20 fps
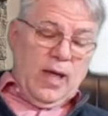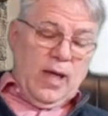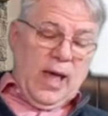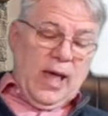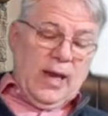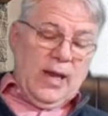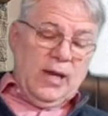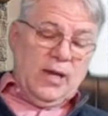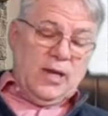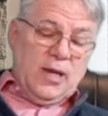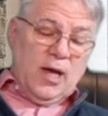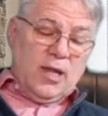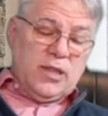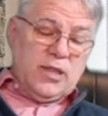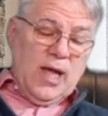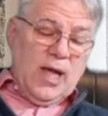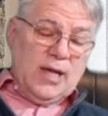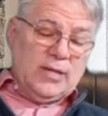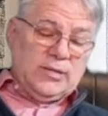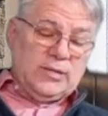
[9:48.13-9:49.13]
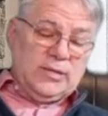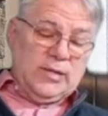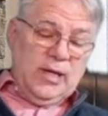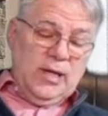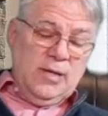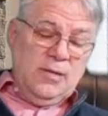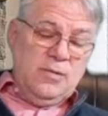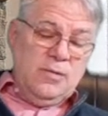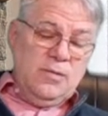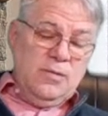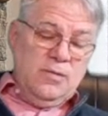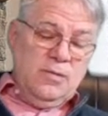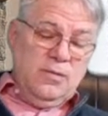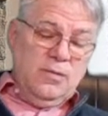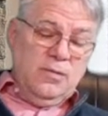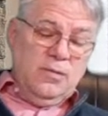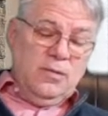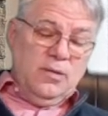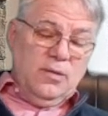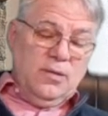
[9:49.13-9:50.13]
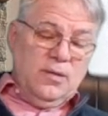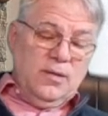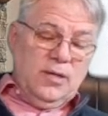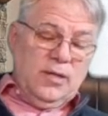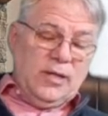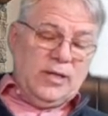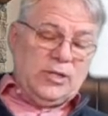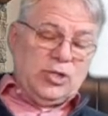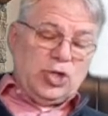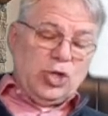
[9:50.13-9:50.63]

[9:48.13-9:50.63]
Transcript: and he doth not sin, he